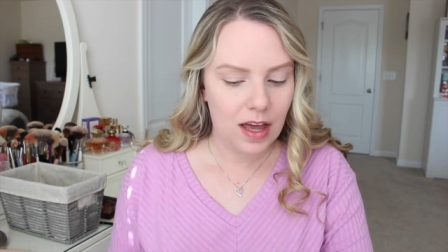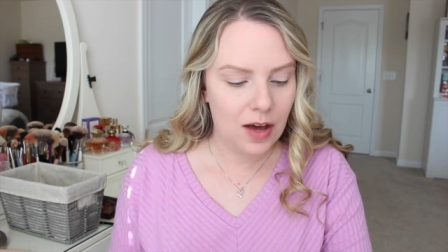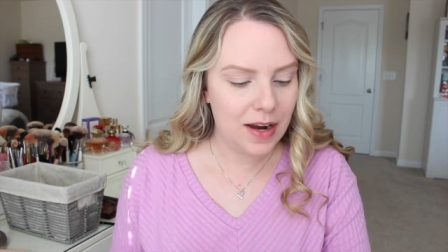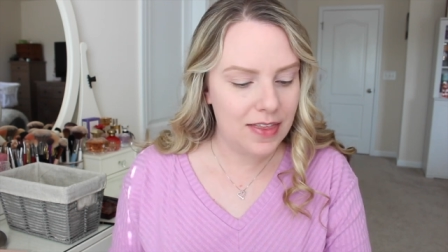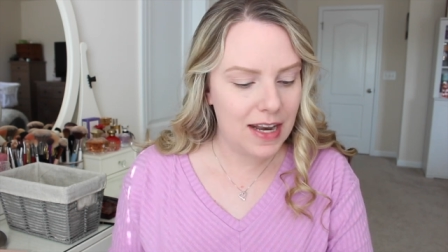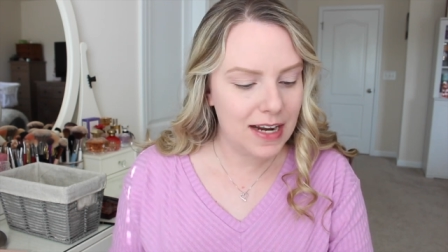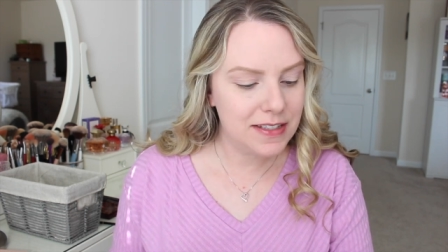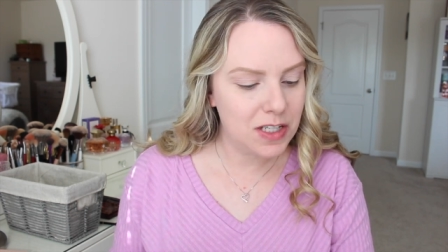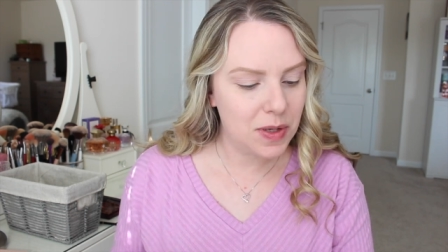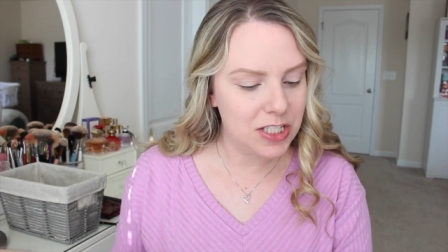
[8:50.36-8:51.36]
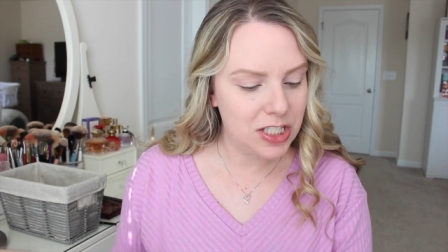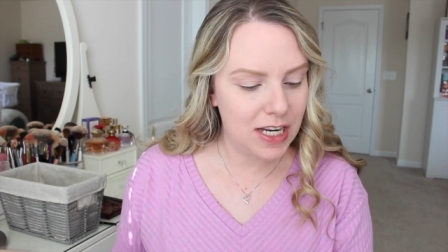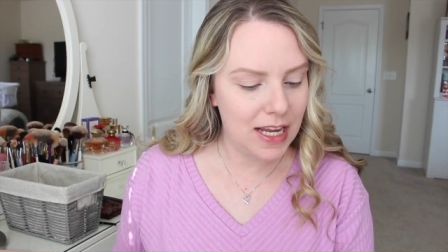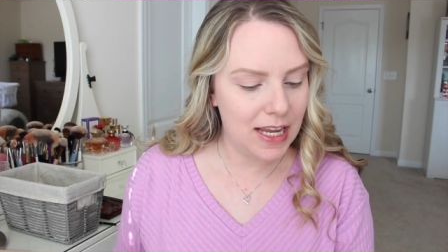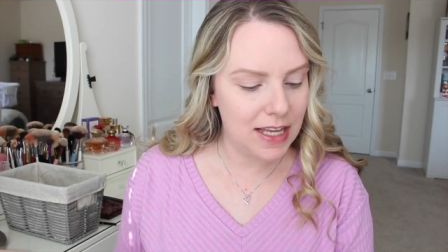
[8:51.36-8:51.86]
Okay, the next
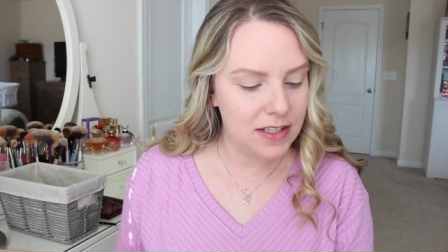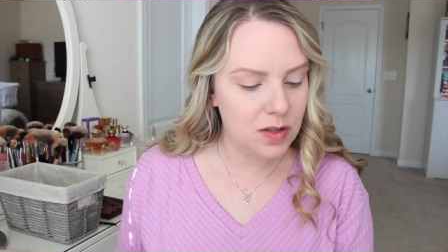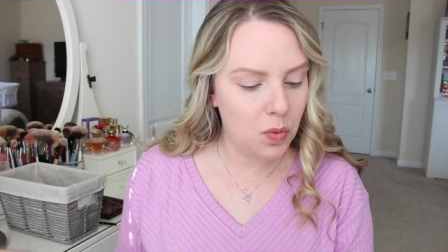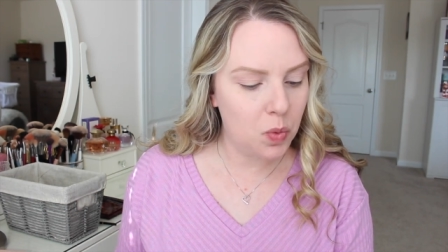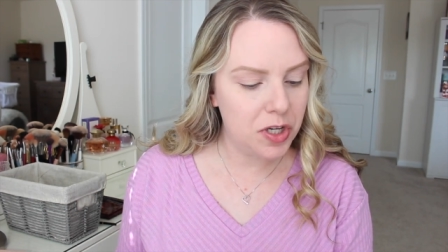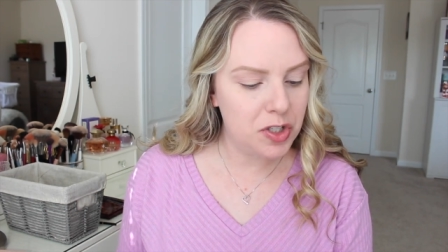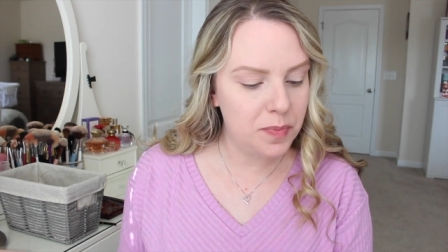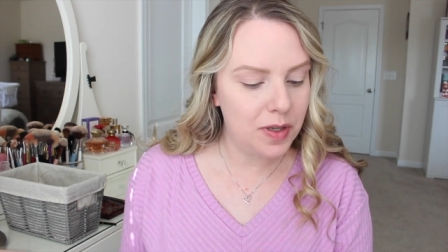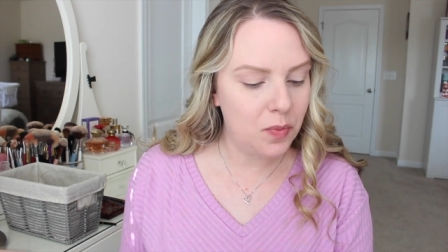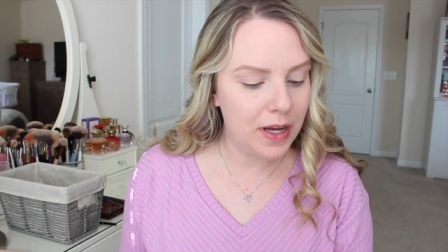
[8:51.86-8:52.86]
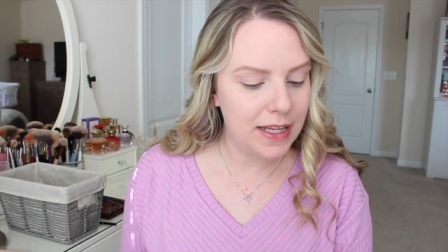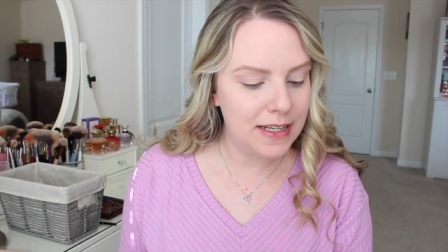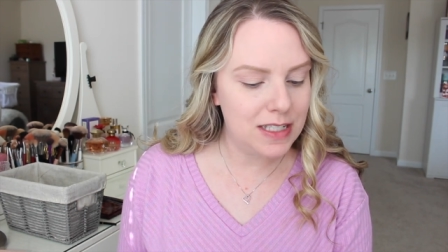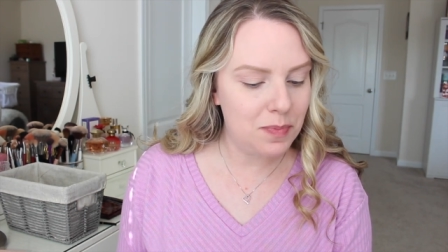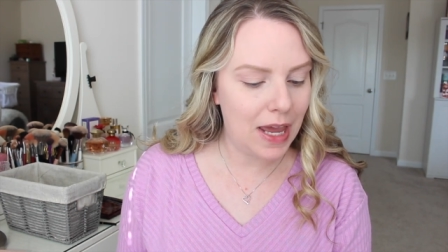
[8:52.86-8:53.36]
question is, would you be
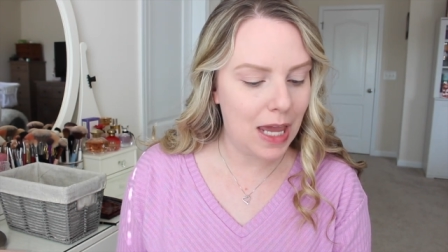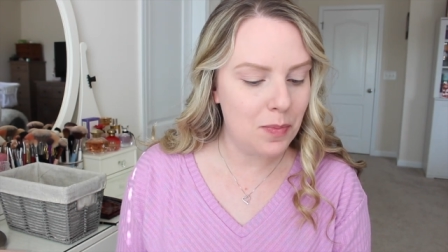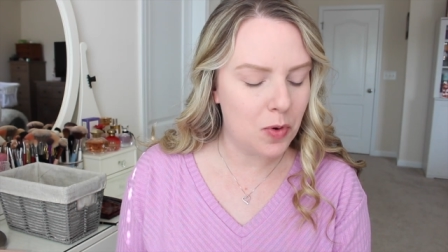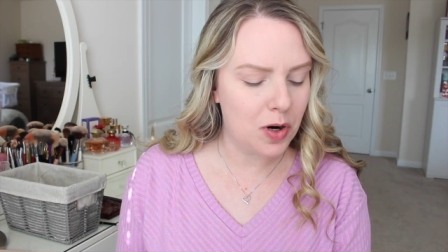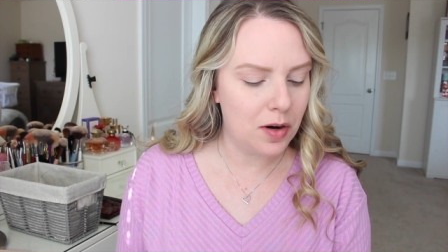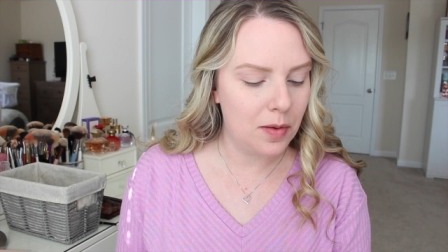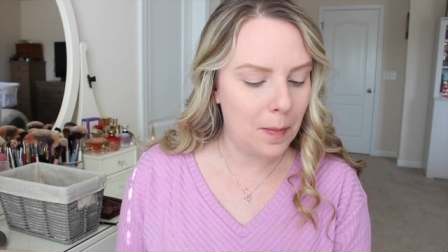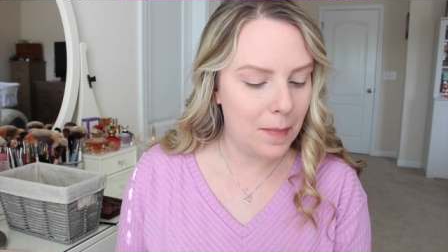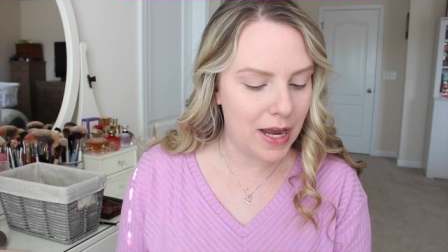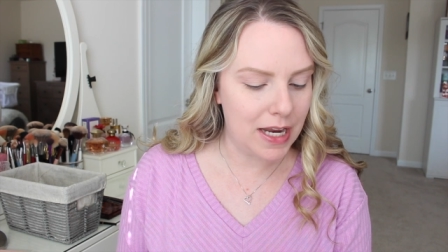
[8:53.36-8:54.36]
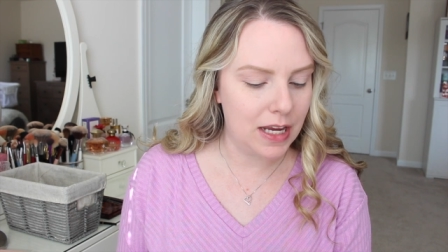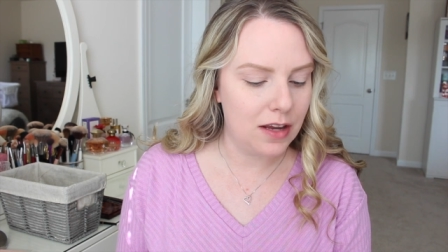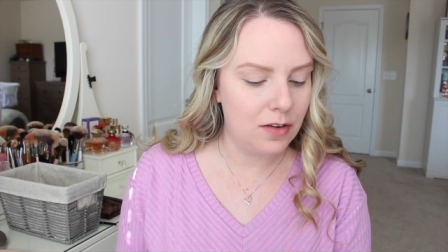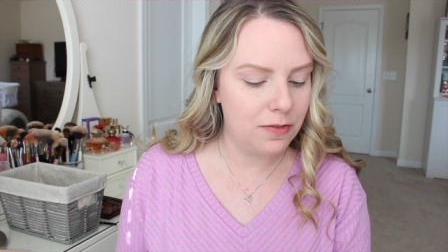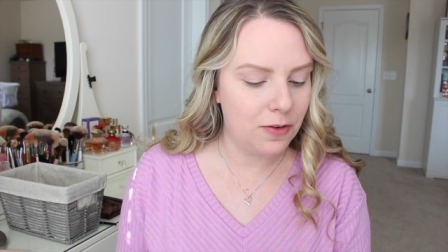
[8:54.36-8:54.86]
willing to pay more
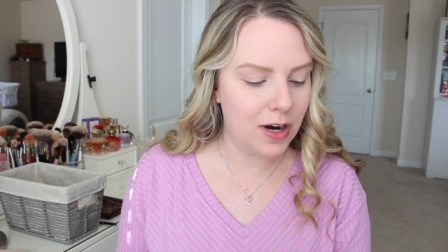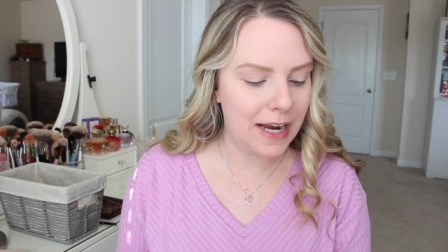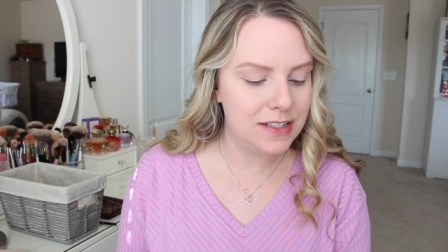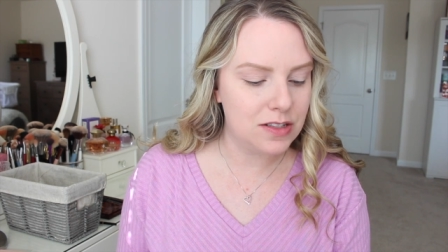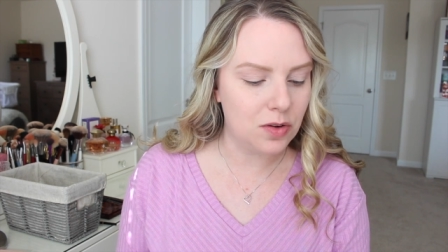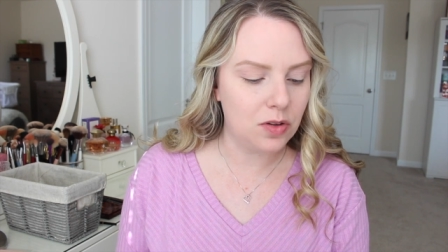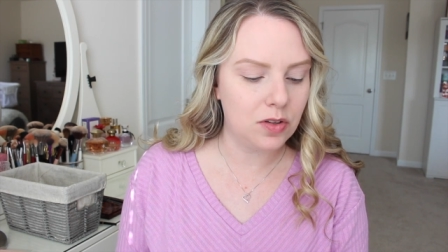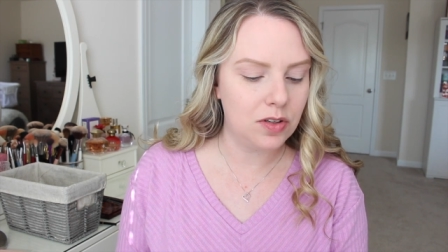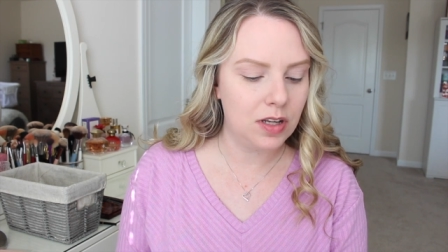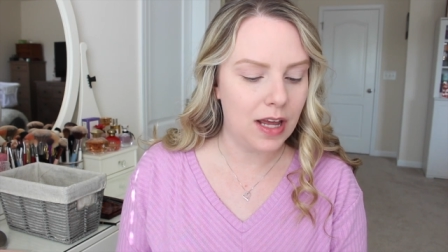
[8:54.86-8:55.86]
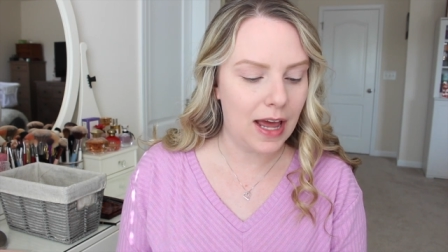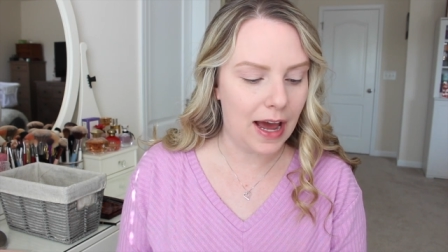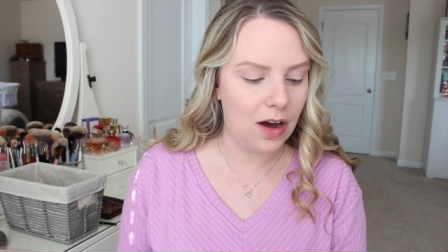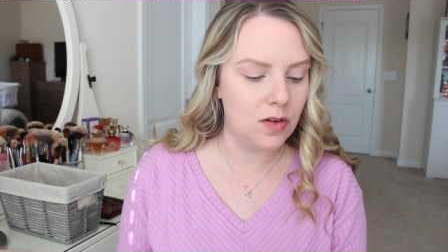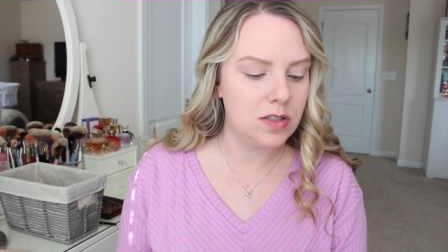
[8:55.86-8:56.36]
money for a sold
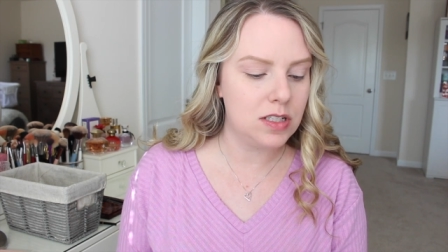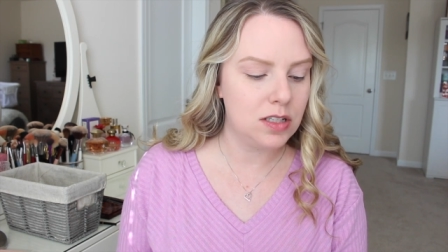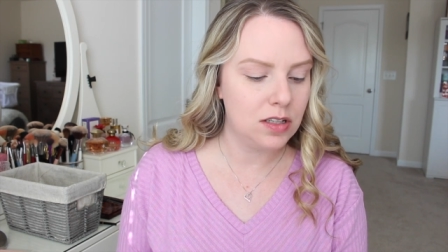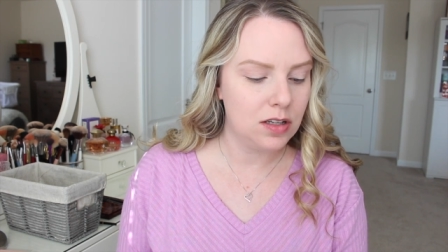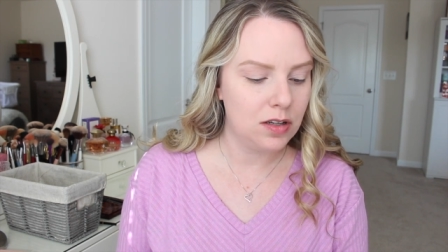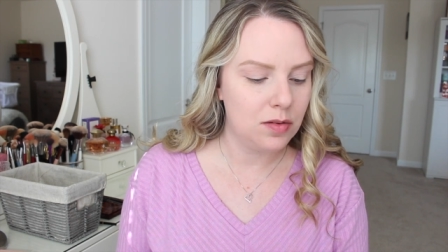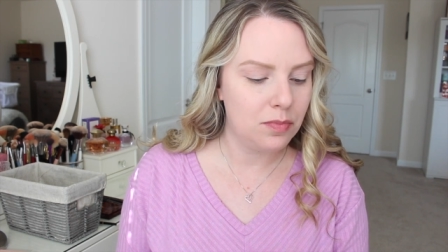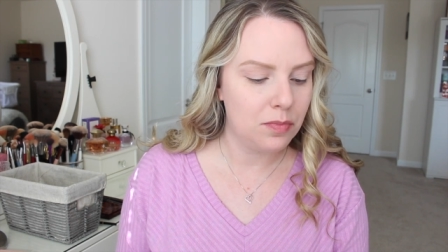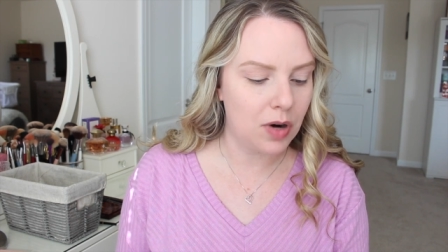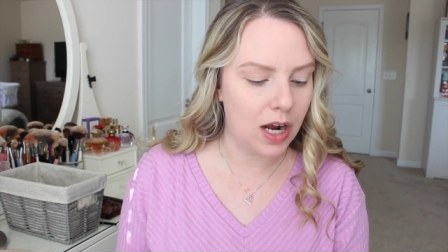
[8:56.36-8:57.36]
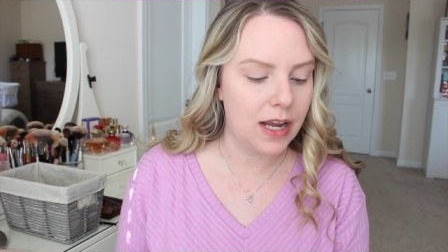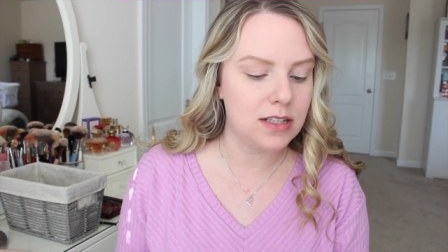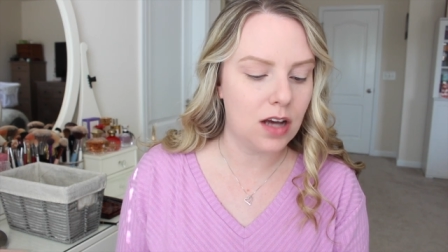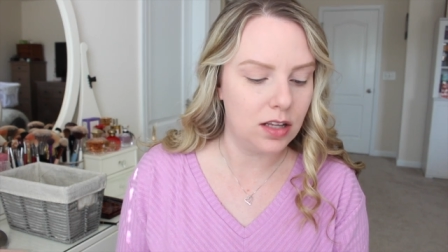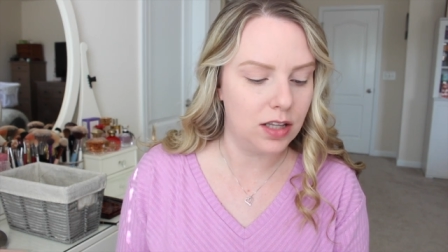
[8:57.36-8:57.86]
out
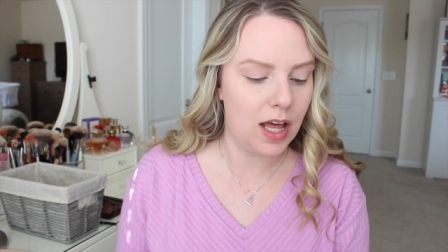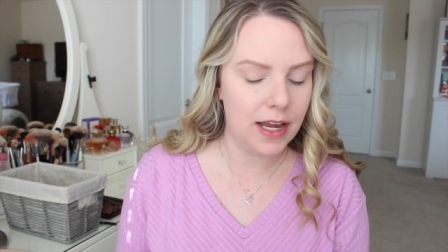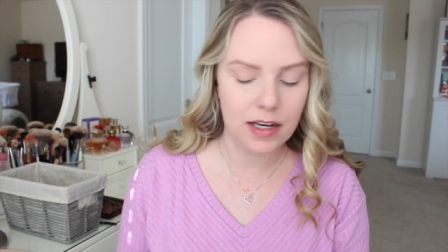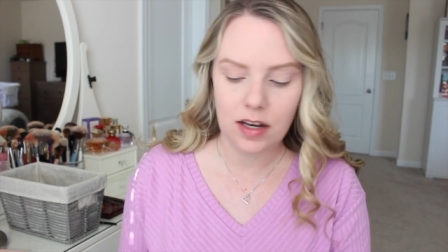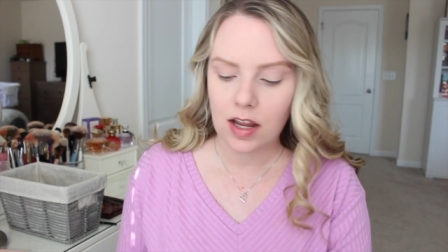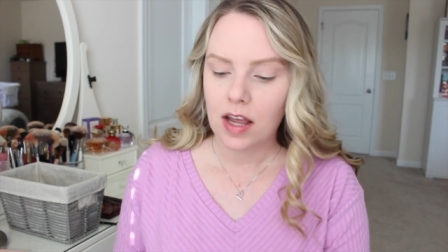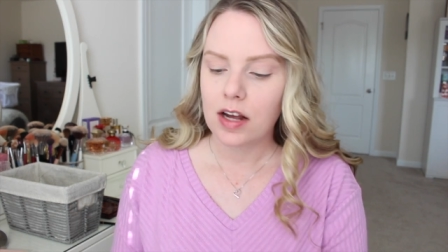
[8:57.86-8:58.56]
product online?